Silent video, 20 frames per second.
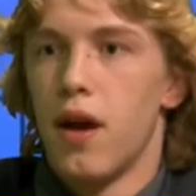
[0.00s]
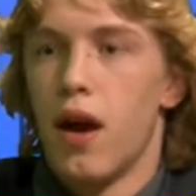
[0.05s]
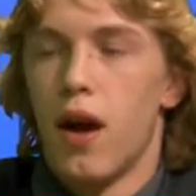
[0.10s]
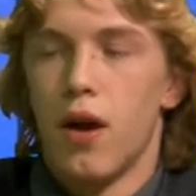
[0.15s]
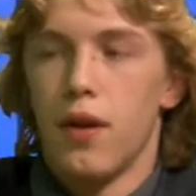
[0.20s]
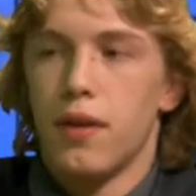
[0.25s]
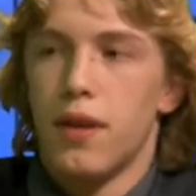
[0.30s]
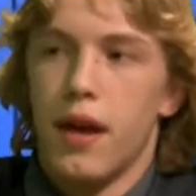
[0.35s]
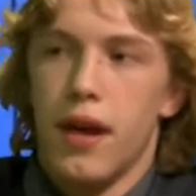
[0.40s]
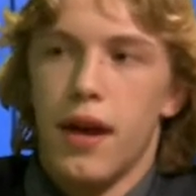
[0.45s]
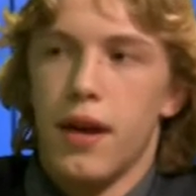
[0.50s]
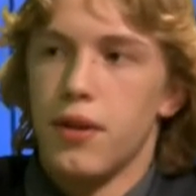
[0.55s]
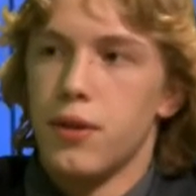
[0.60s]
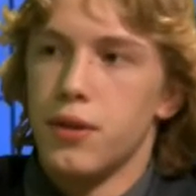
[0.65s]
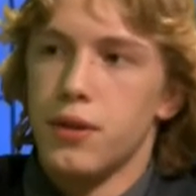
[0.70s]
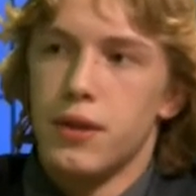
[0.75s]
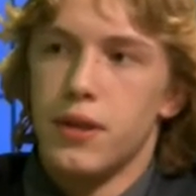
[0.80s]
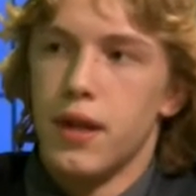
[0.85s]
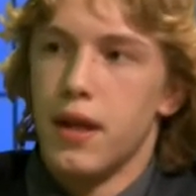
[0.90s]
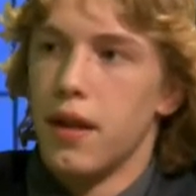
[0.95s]
aren't that
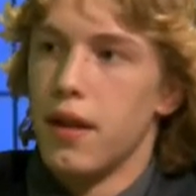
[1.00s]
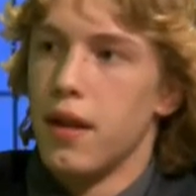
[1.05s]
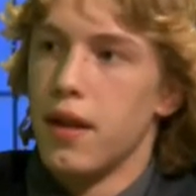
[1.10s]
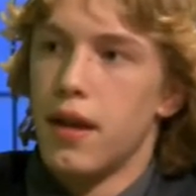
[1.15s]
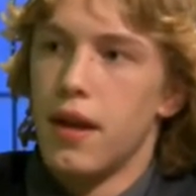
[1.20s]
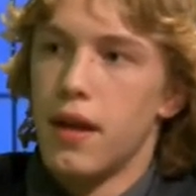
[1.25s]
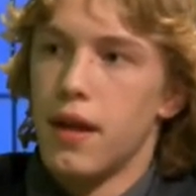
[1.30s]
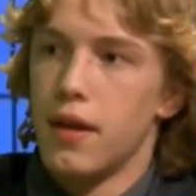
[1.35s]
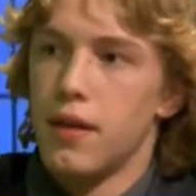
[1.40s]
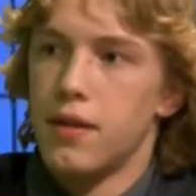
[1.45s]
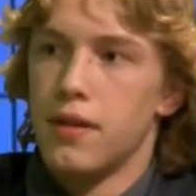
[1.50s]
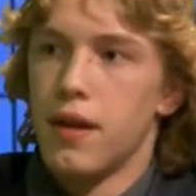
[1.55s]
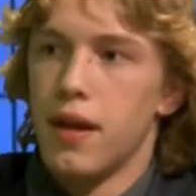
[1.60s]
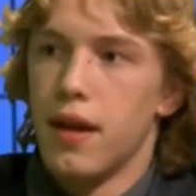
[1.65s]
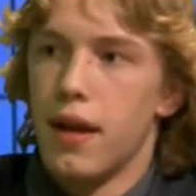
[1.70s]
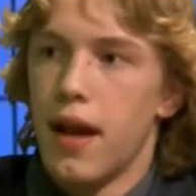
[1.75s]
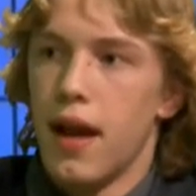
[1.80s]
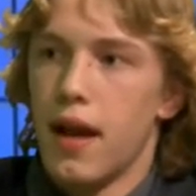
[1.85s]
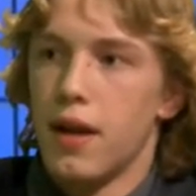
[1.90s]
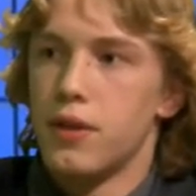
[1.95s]
interested in the kids
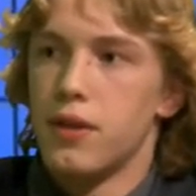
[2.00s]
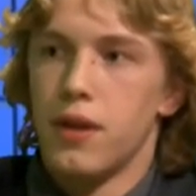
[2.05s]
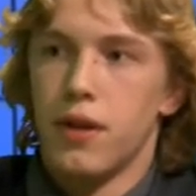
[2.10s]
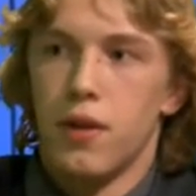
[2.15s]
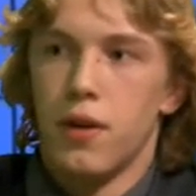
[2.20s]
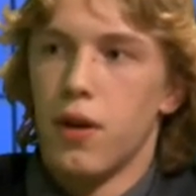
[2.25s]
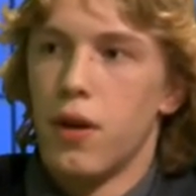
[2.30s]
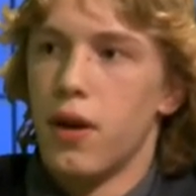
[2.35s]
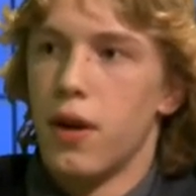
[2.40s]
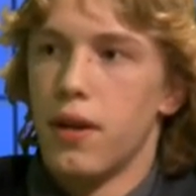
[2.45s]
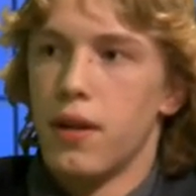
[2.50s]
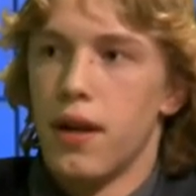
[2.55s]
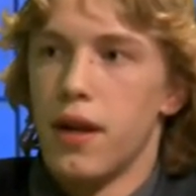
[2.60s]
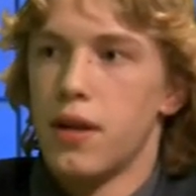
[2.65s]
like actually learning. They